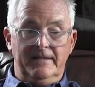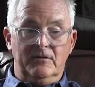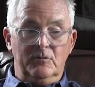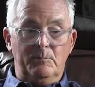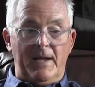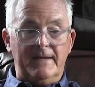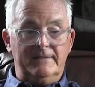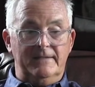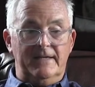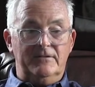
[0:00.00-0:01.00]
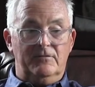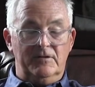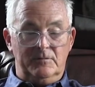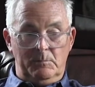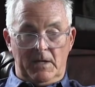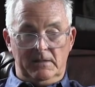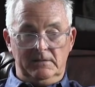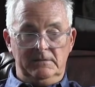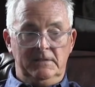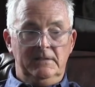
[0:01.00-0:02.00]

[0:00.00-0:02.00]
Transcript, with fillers: It goes back to that trust model.